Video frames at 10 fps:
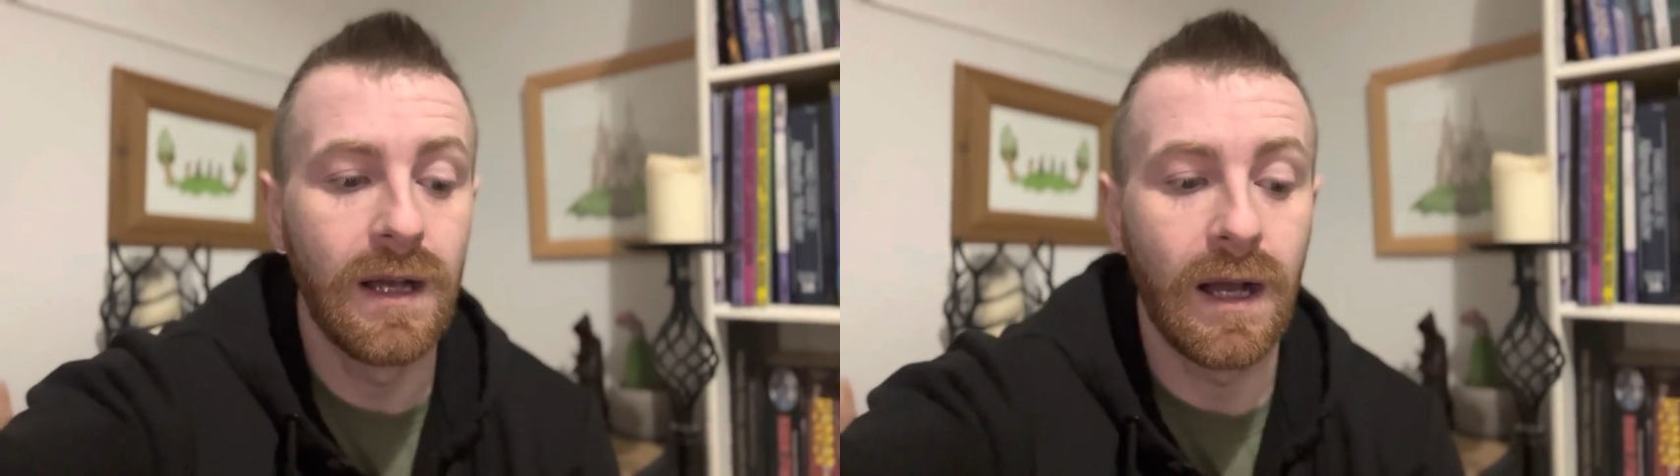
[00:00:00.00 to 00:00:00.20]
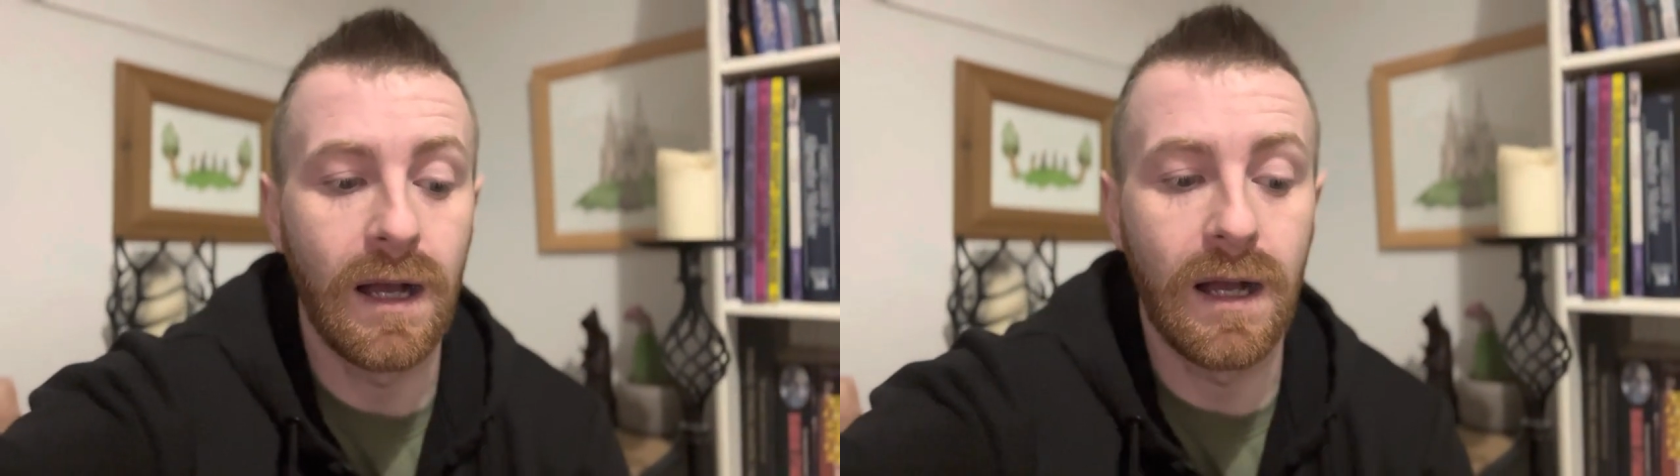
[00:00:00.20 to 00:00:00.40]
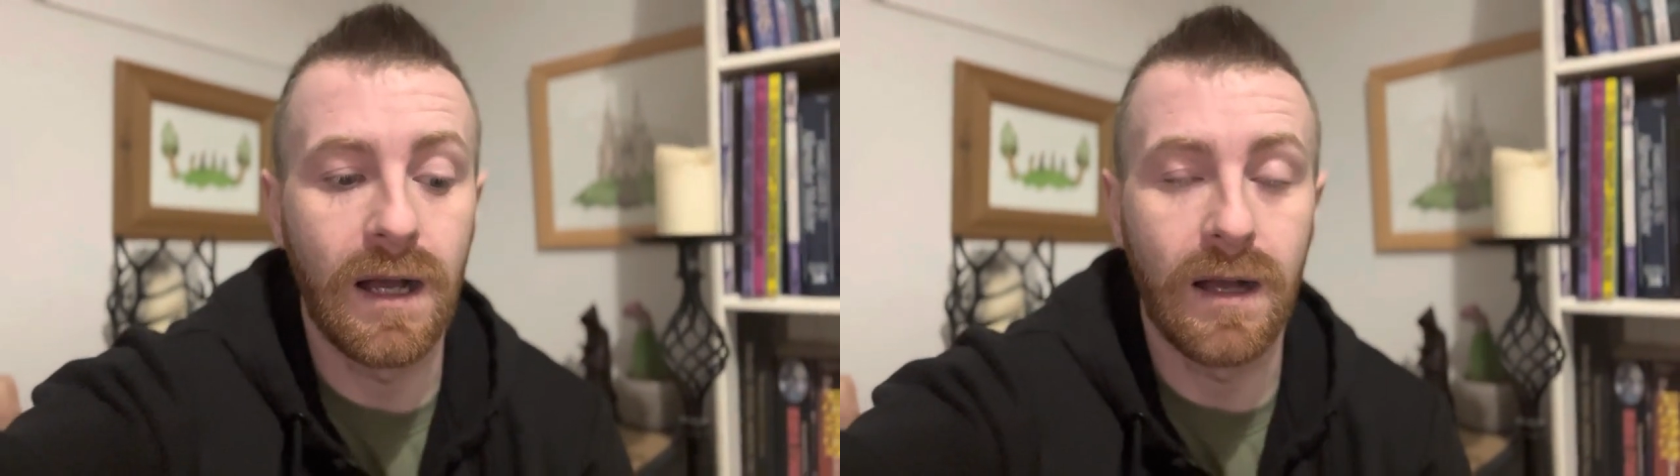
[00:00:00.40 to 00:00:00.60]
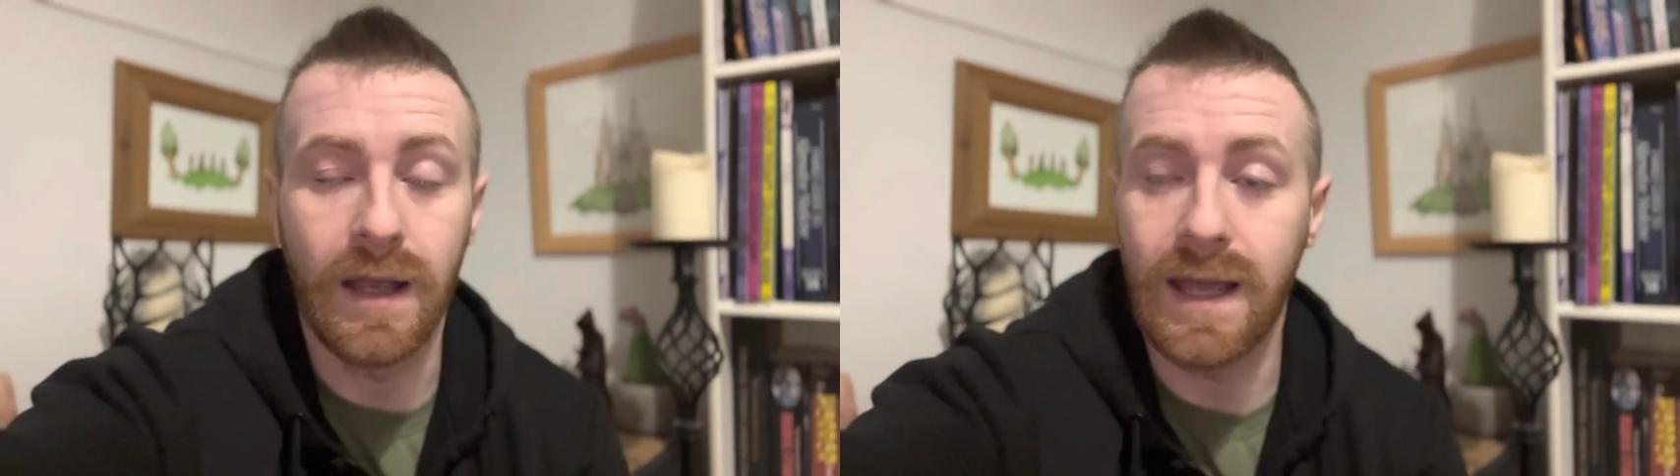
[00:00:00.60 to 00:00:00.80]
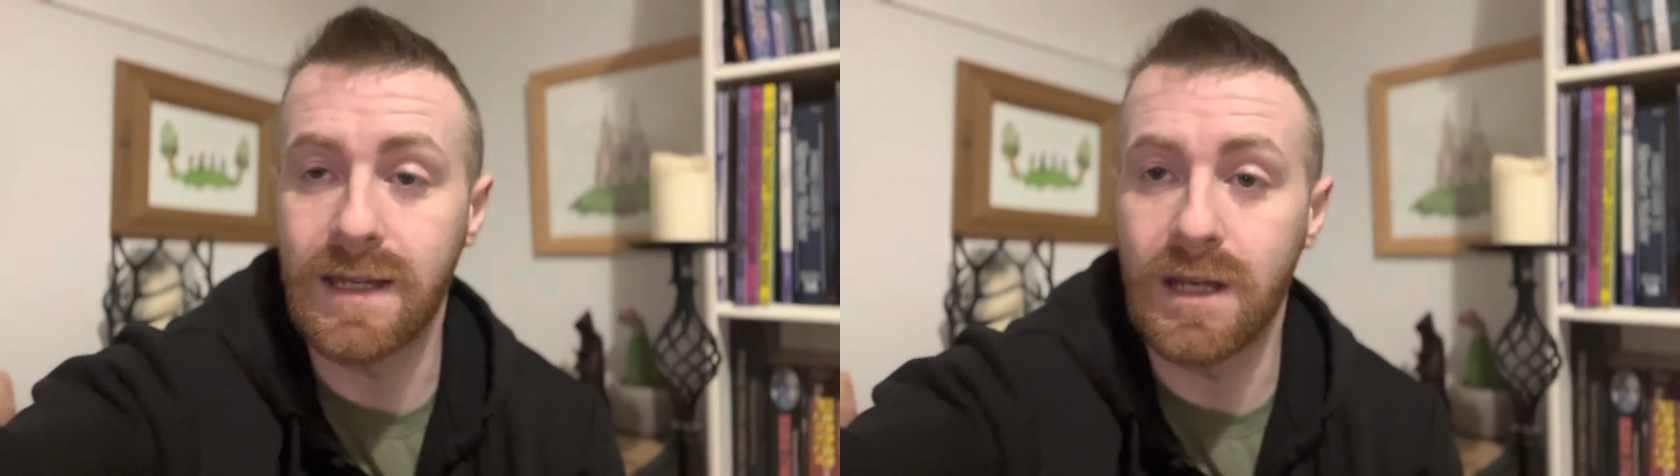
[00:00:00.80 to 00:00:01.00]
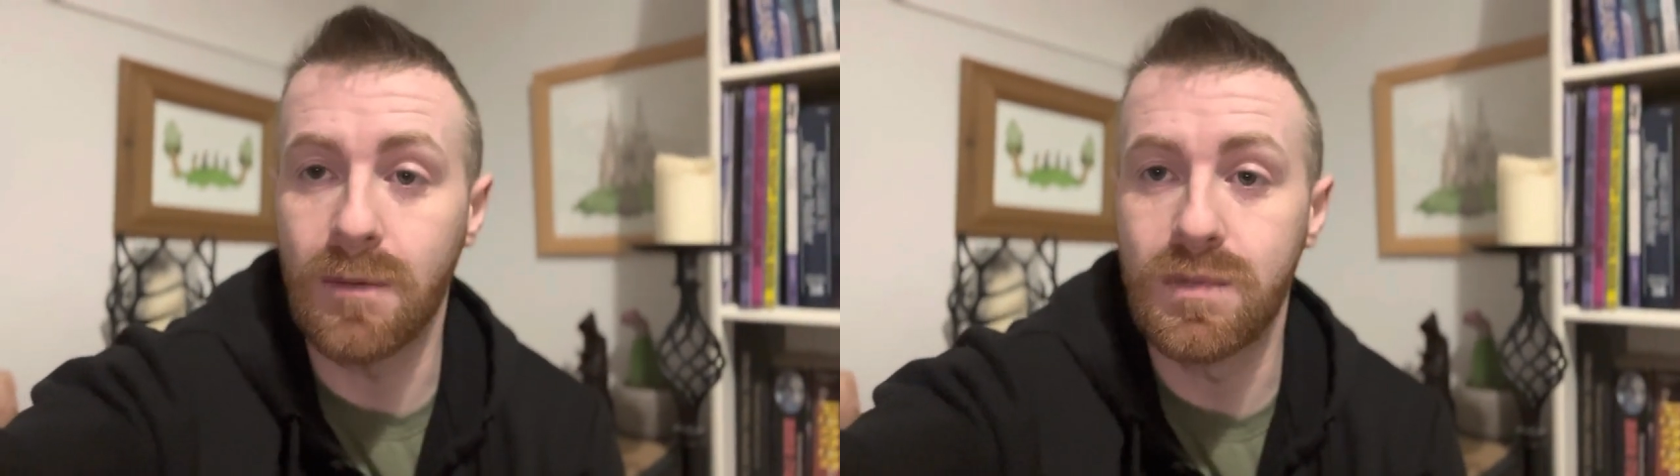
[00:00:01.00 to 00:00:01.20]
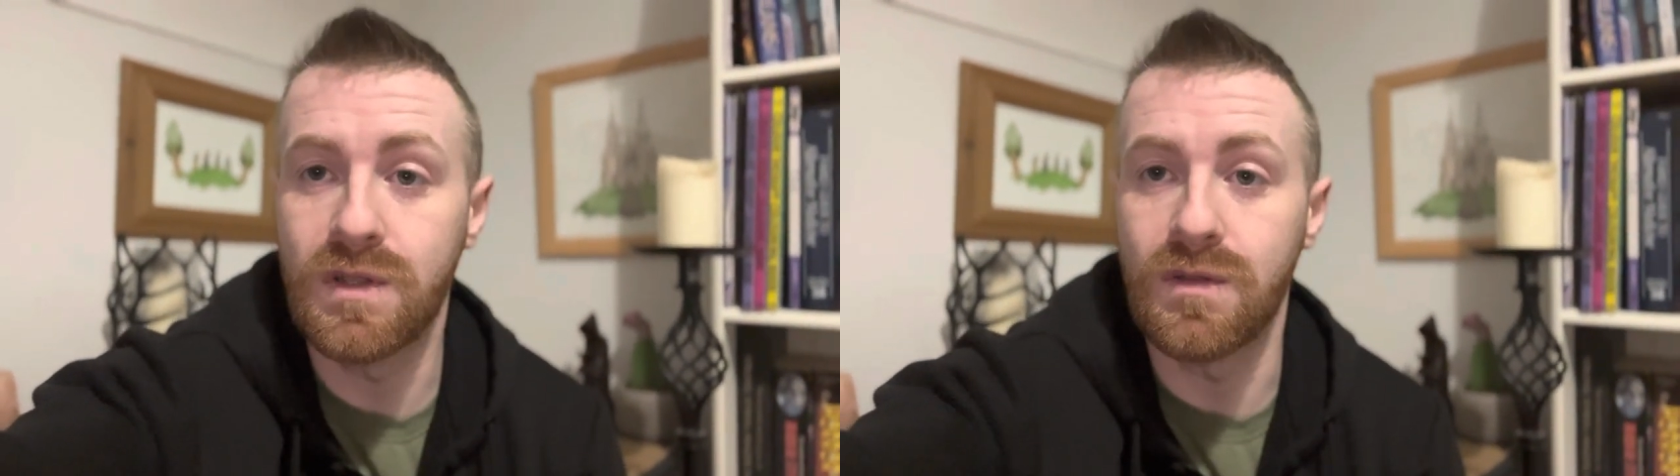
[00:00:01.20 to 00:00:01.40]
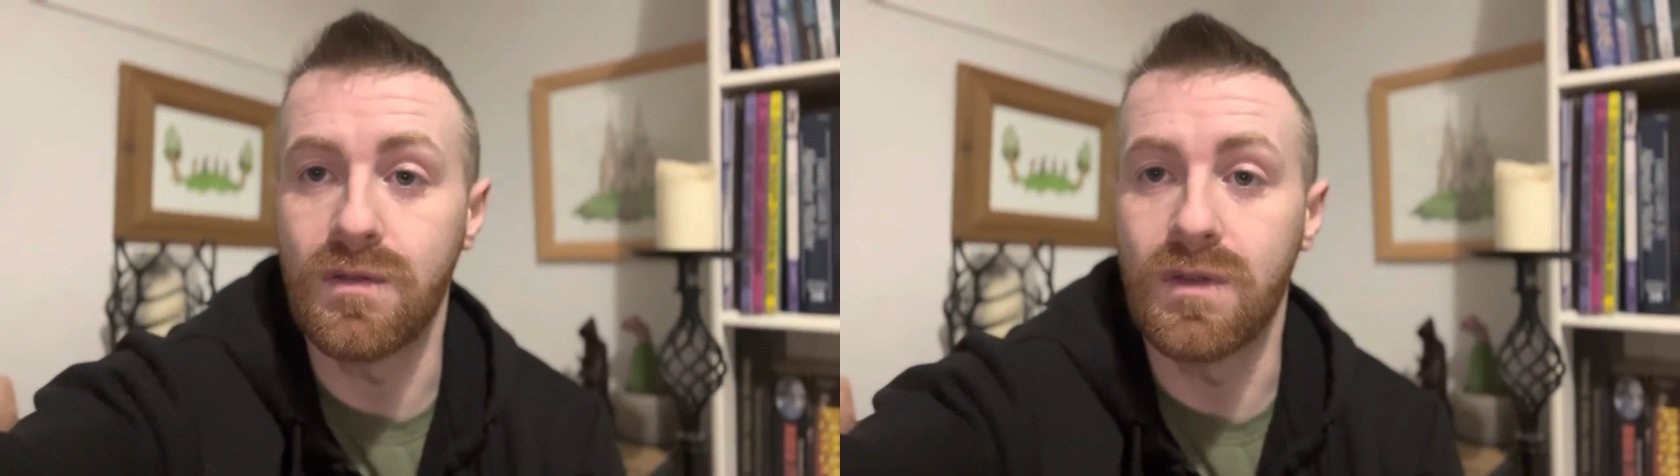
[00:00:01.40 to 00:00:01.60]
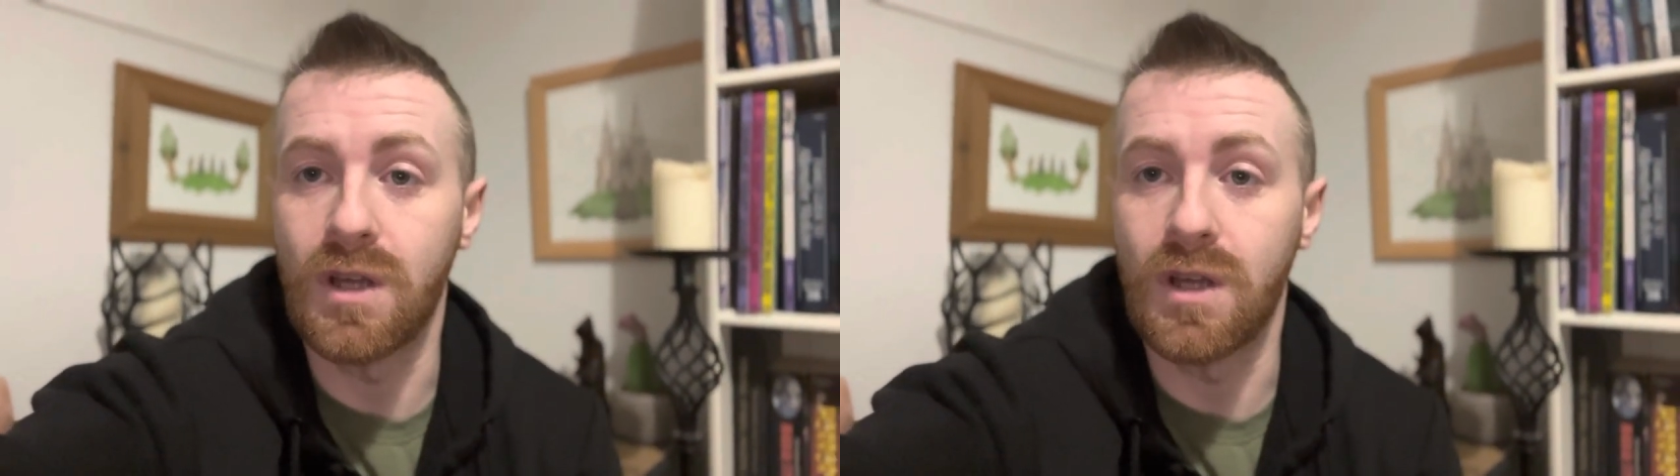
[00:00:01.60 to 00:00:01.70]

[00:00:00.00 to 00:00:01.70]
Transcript: uh, heading up to